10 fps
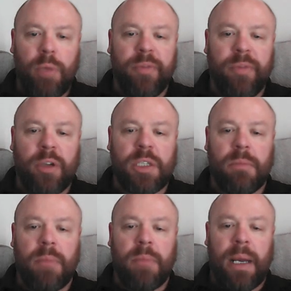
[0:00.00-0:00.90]
We've got
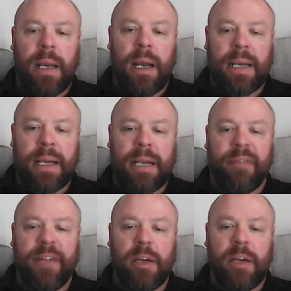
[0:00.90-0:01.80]
some uh, kind of
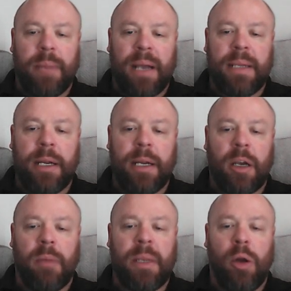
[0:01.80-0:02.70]
feeder band here
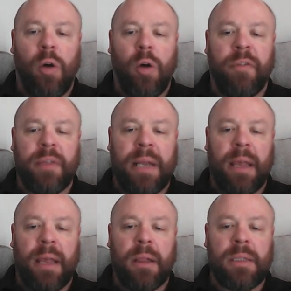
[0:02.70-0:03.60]
coming off the
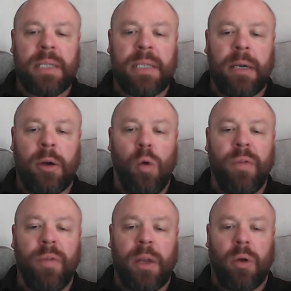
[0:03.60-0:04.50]
Netherlands here
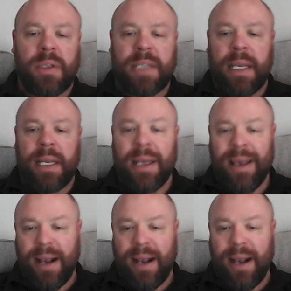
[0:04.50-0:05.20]
over the North Sea,